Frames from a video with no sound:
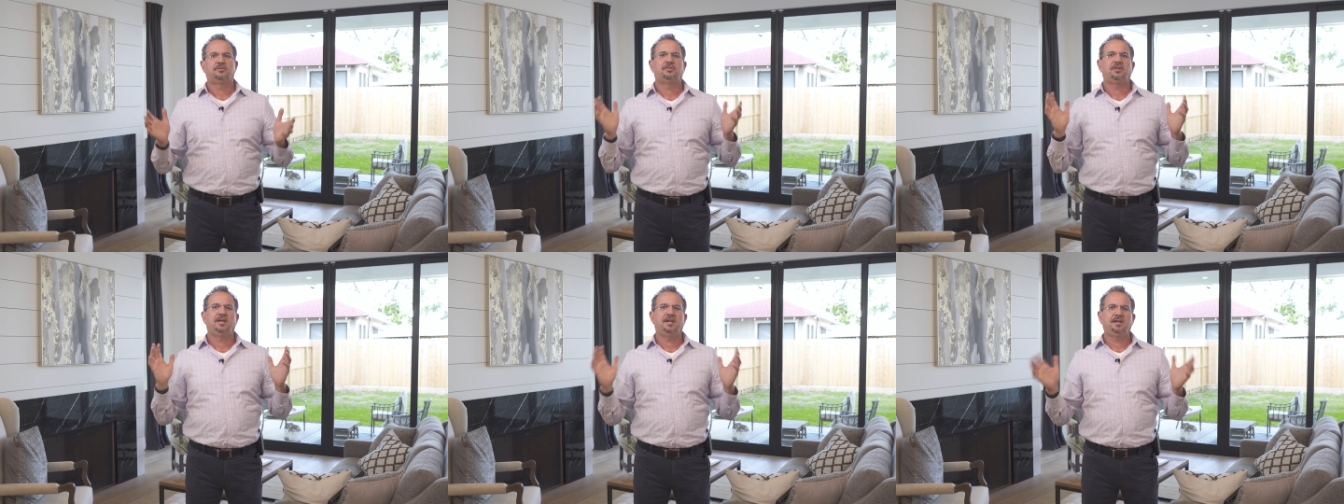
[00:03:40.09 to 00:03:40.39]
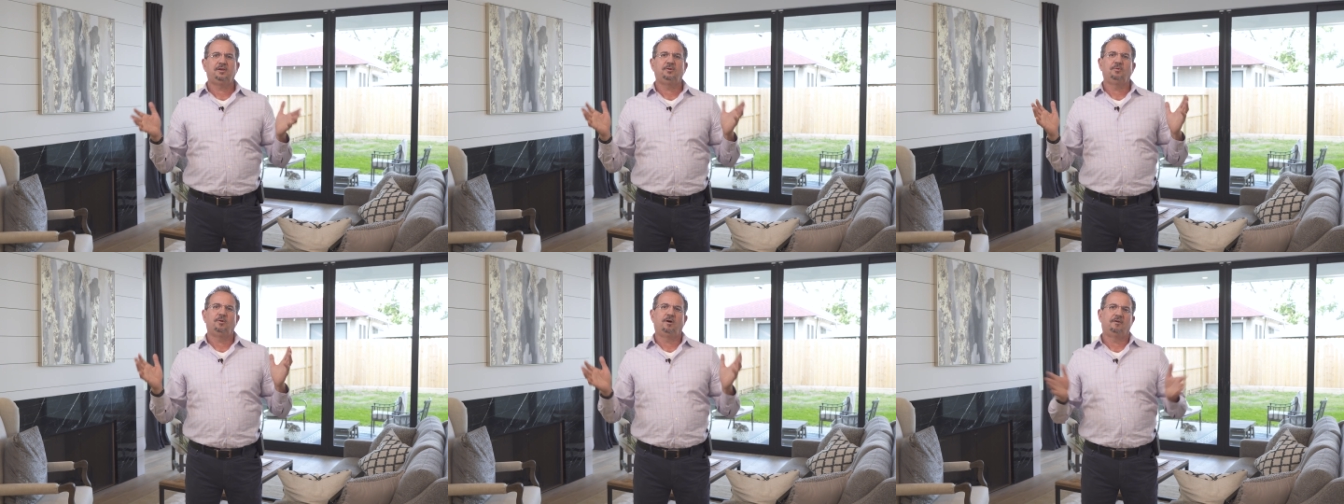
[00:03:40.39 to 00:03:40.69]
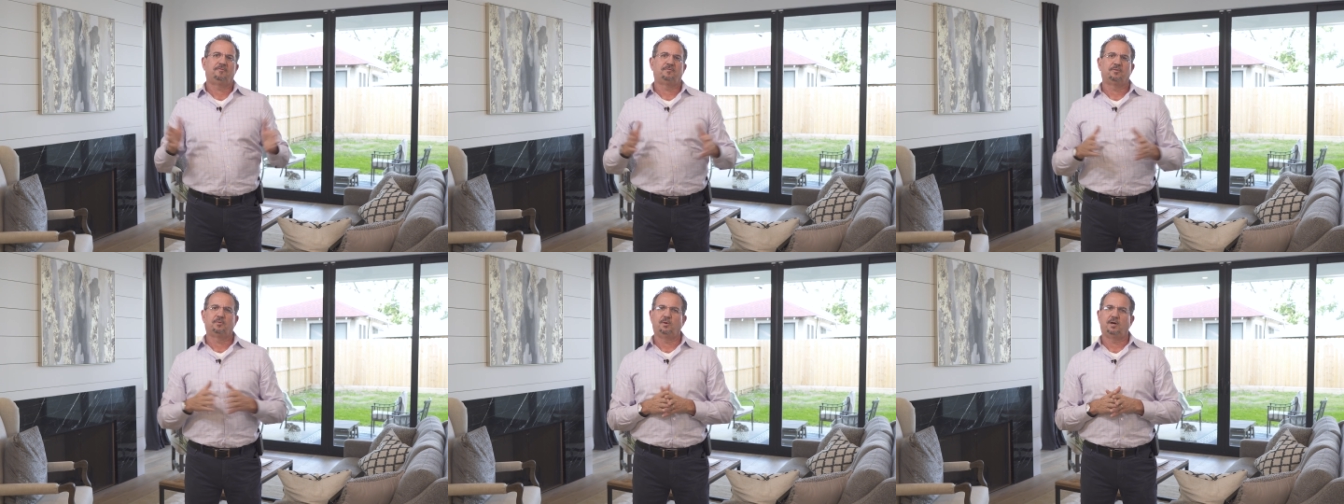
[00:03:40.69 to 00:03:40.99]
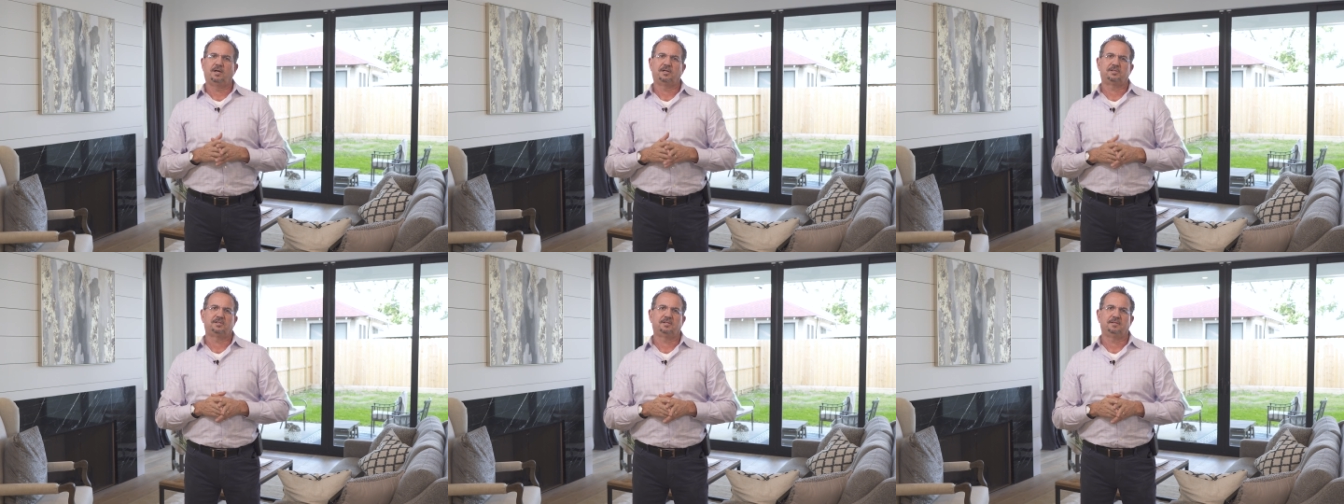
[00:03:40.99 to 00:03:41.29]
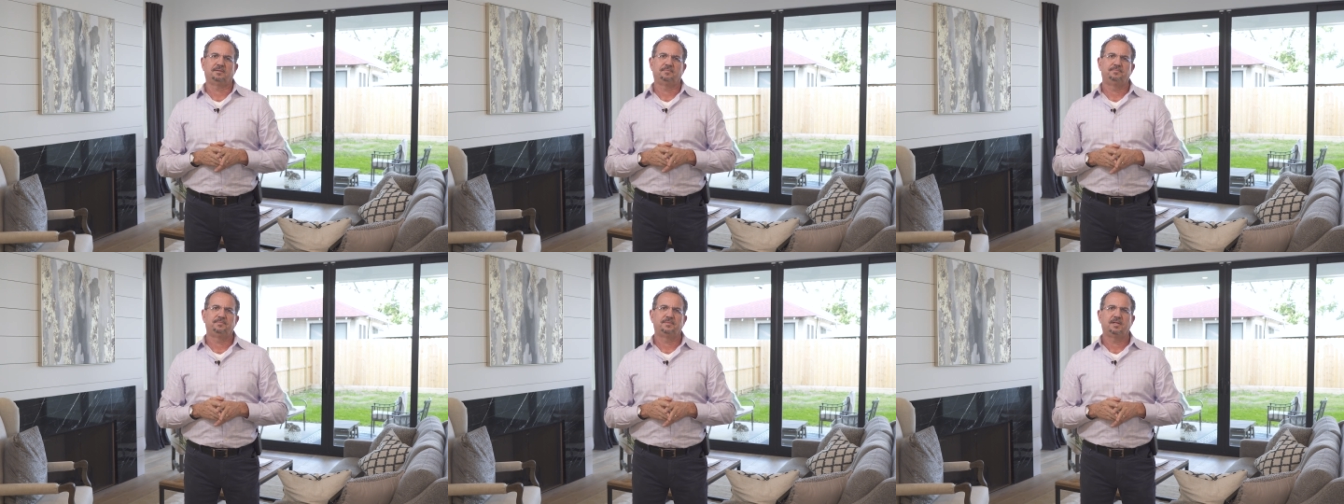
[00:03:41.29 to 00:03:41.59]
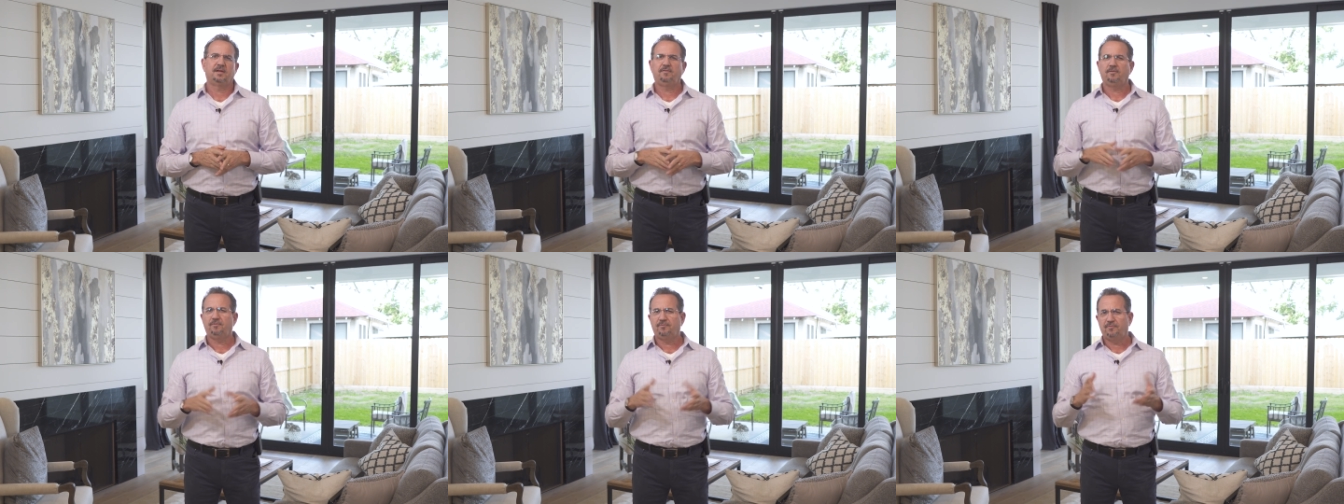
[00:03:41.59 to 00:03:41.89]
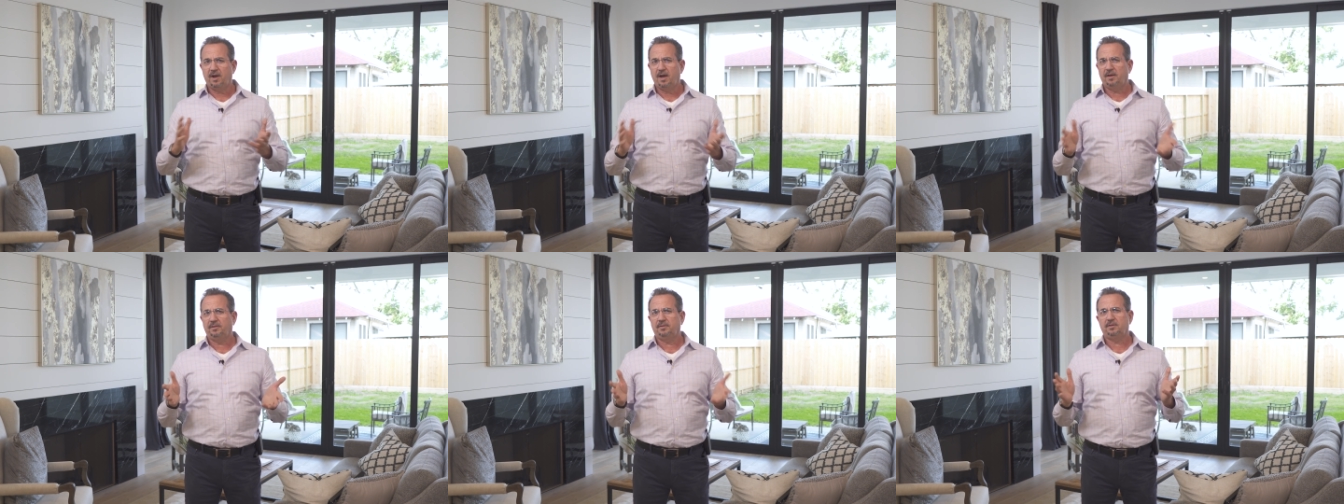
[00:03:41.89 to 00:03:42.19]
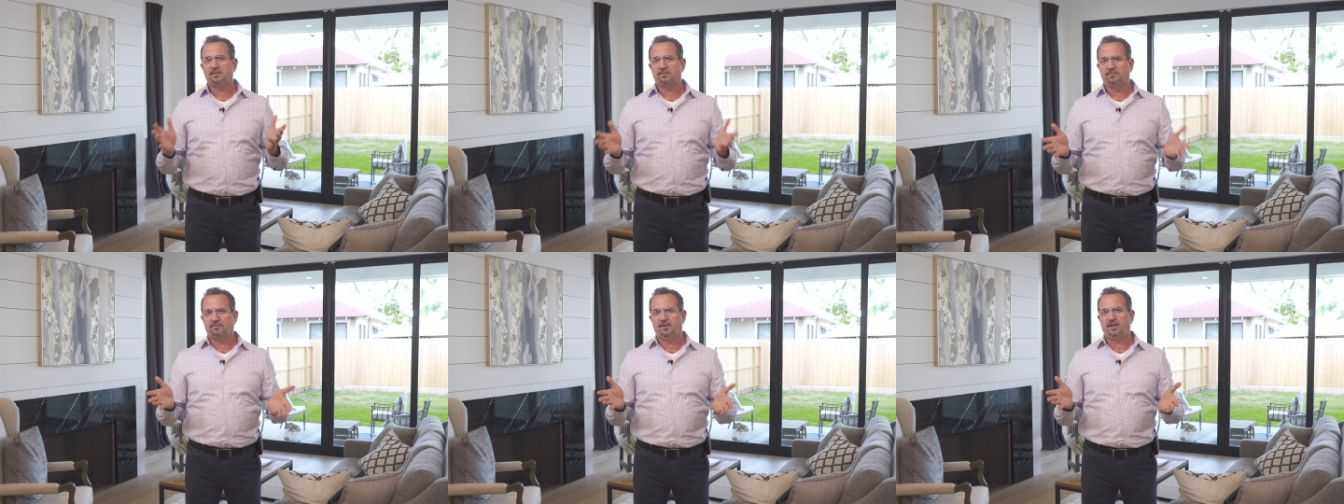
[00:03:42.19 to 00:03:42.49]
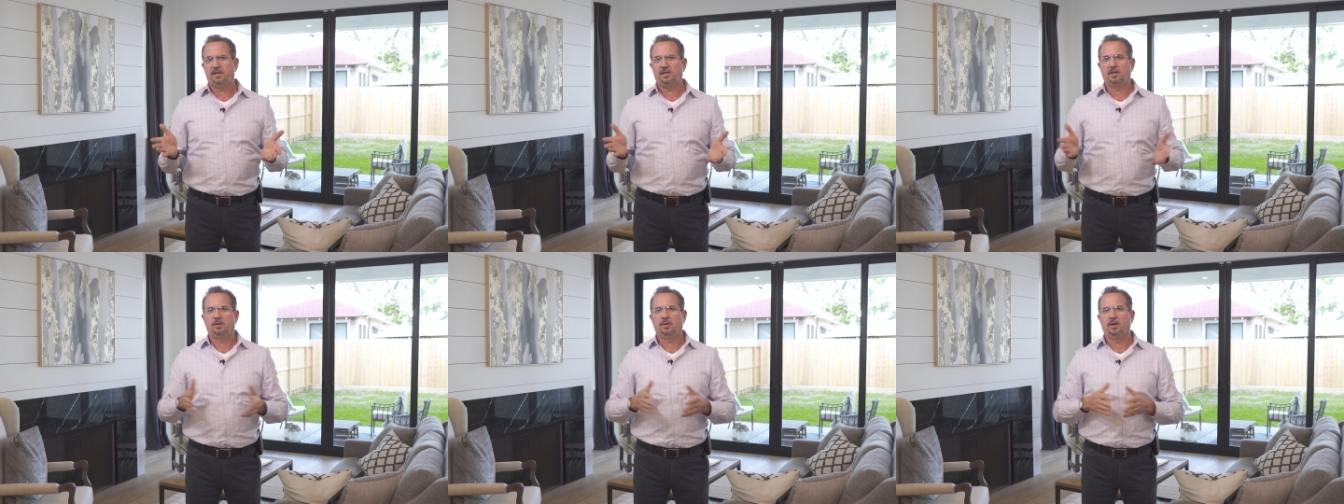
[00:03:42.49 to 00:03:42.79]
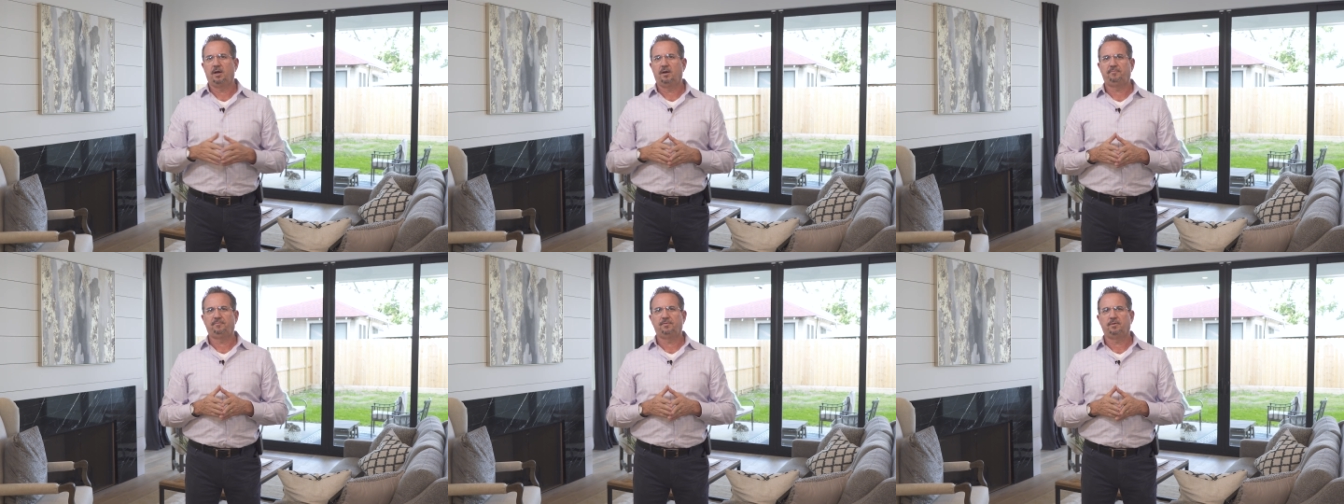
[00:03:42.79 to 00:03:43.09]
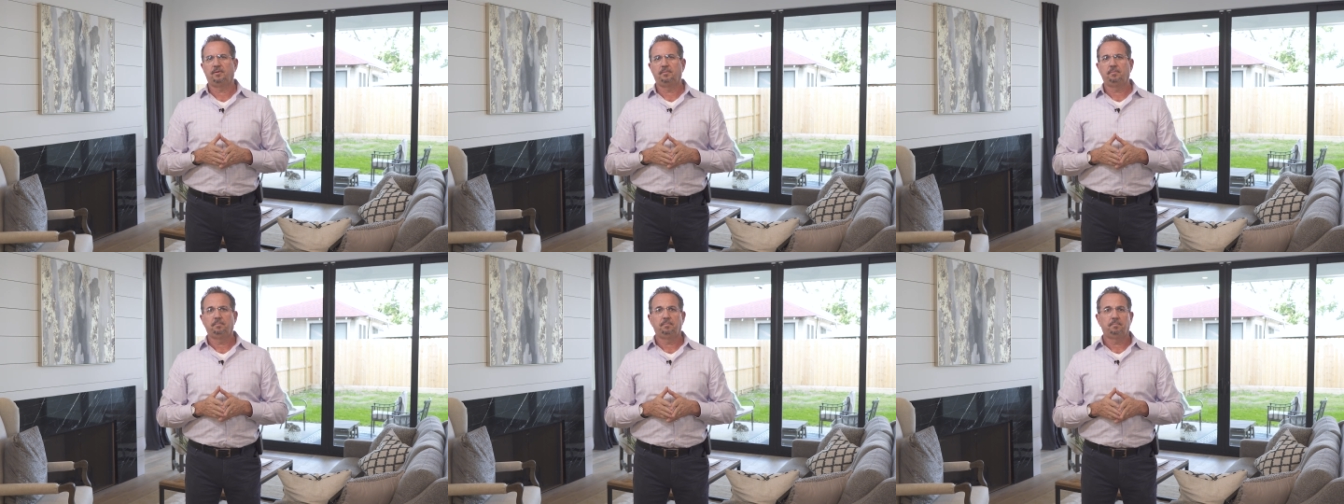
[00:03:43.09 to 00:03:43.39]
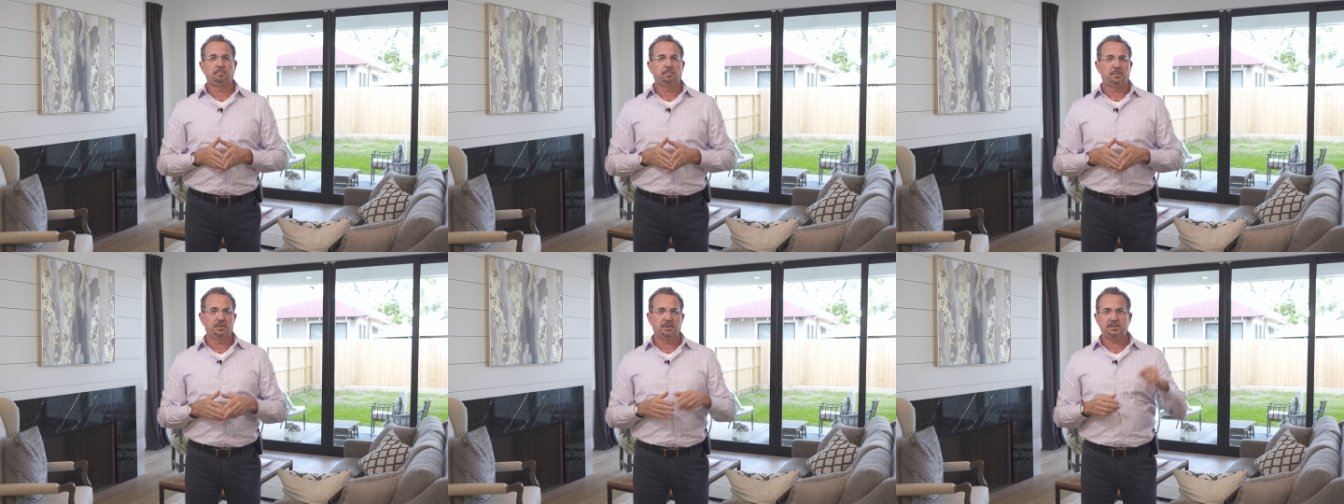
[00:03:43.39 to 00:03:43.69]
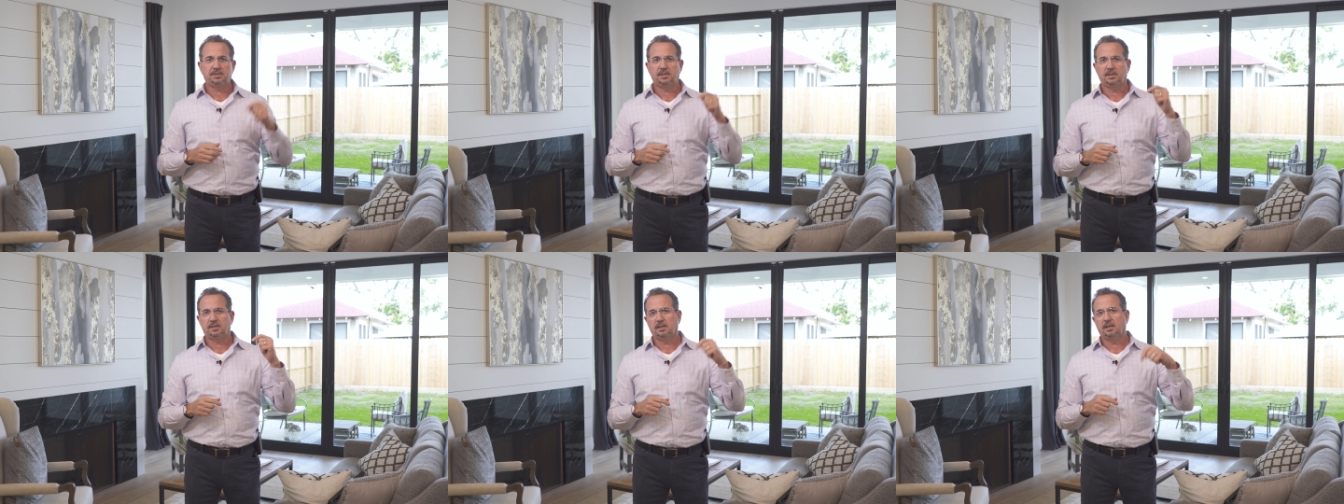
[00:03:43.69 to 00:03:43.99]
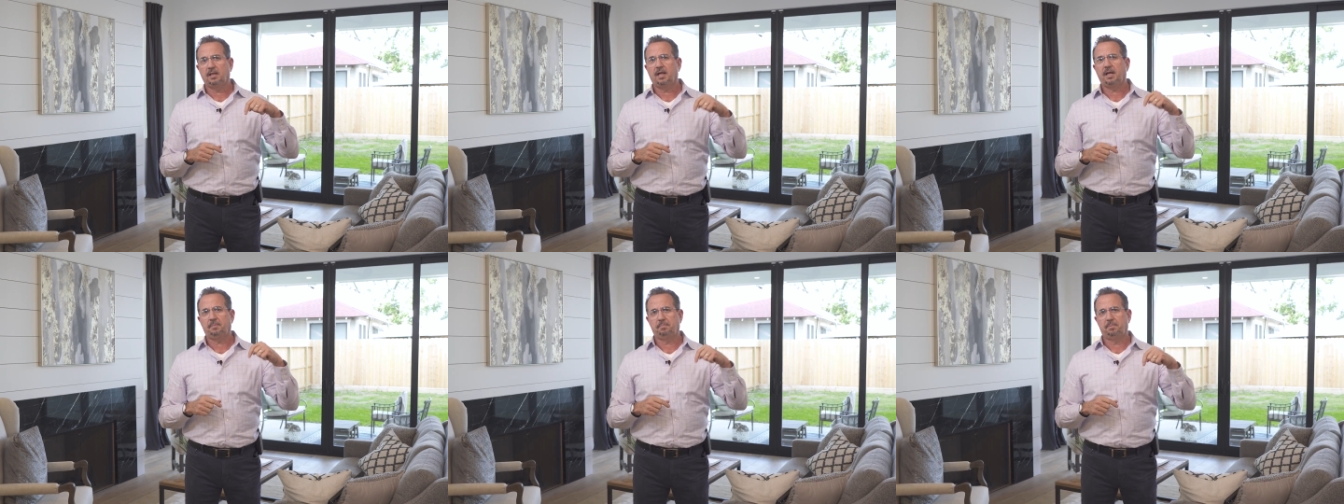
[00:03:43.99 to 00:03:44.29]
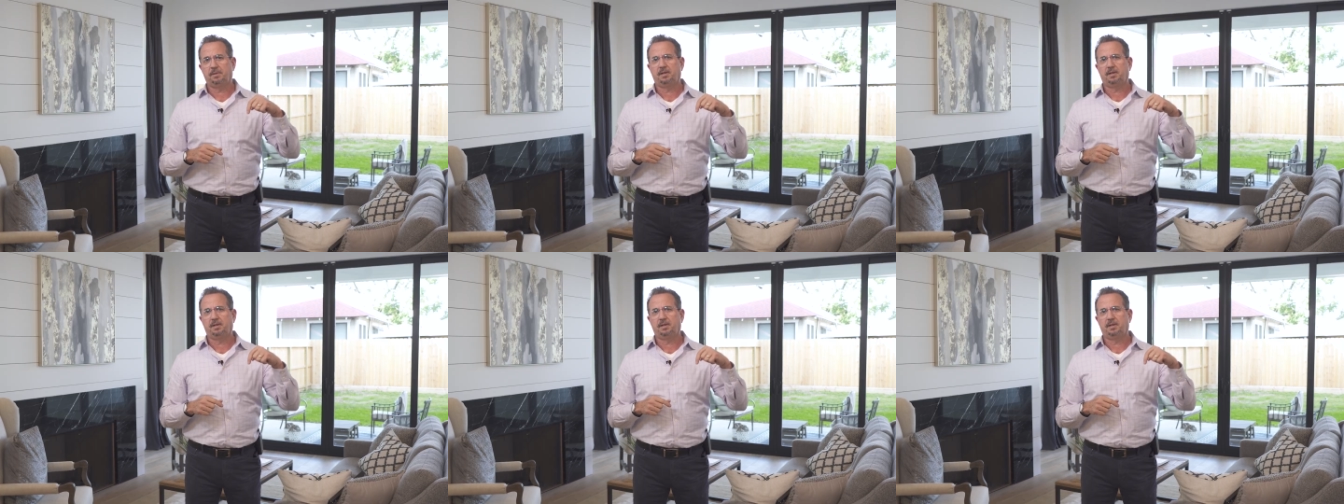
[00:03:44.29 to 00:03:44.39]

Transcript: Thank you all for watching. If you found this video helpful, please hit the like